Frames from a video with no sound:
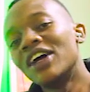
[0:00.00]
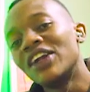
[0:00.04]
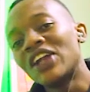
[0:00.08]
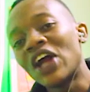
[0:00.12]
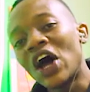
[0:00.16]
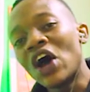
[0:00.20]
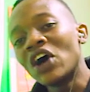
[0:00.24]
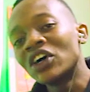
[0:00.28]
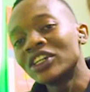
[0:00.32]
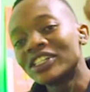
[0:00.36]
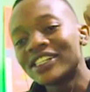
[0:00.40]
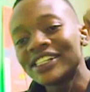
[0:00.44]

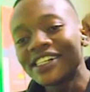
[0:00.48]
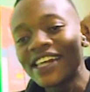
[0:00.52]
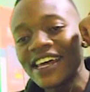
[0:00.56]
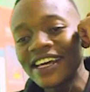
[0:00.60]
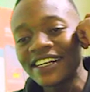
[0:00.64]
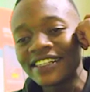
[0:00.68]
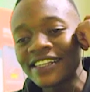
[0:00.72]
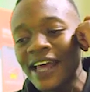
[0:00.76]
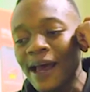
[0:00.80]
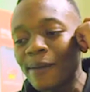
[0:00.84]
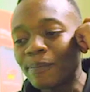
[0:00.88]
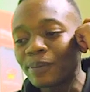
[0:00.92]
Now, on
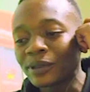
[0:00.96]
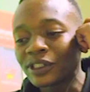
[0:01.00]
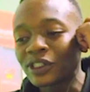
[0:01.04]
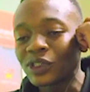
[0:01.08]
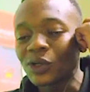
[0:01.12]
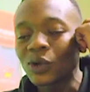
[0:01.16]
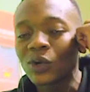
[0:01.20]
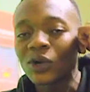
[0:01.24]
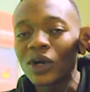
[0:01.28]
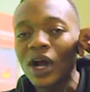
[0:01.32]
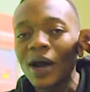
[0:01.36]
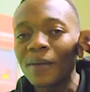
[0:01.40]
today's
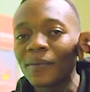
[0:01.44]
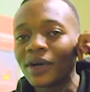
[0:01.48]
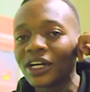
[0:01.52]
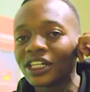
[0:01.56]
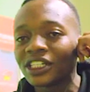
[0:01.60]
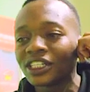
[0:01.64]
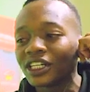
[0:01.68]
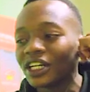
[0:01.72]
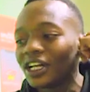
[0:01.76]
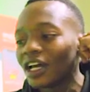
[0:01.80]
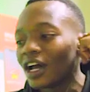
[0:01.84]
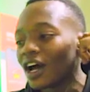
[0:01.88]
episode, I'm
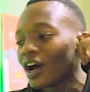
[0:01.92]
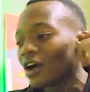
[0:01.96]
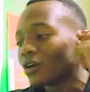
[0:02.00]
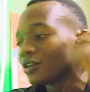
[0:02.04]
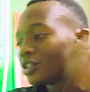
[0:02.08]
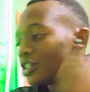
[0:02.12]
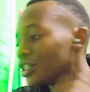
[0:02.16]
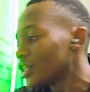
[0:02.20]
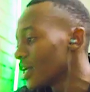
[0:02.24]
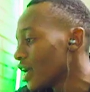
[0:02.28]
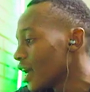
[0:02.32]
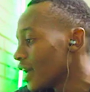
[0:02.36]
actually
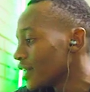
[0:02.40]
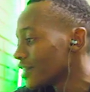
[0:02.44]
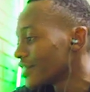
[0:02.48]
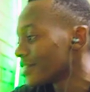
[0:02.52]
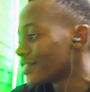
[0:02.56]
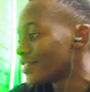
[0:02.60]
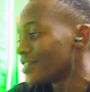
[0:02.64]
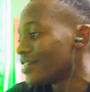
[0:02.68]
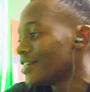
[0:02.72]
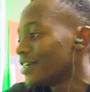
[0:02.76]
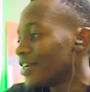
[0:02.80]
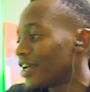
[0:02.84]
out here at
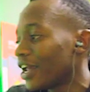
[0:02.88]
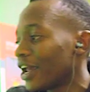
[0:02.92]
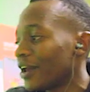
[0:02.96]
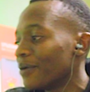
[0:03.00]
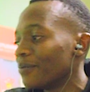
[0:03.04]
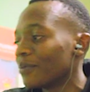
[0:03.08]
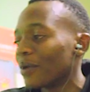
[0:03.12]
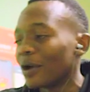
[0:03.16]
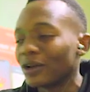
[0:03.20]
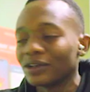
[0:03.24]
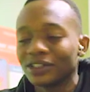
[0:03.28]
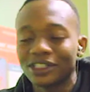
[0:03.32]
the
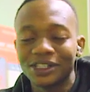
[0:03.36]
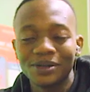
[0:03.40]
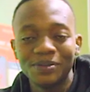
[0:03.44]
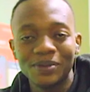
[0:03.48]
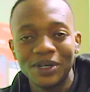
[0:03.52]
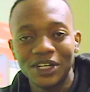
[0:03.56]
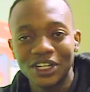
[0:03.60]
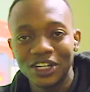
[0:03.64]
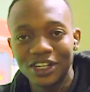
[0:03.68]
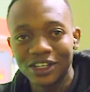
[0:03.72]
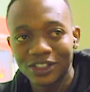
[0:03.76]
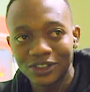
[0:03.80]
TK
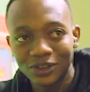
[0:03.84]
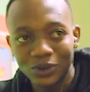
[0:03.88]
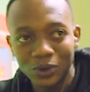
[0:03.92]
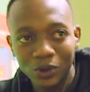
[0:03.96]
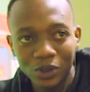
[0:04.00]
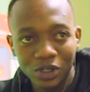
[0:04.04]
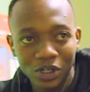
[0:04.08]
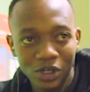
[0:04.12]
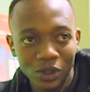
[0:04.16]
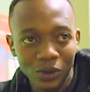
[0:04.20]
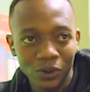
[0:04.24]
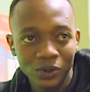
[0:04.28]
Multimedia
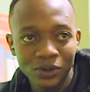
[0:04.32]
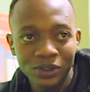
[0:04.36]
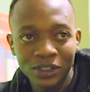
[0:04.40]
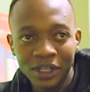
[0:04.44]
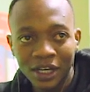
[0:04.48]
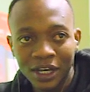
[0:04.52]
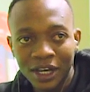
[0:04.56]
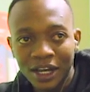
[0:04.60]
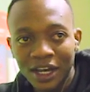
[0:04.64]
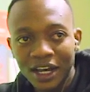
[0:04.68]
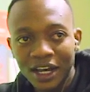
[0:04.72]
Studios.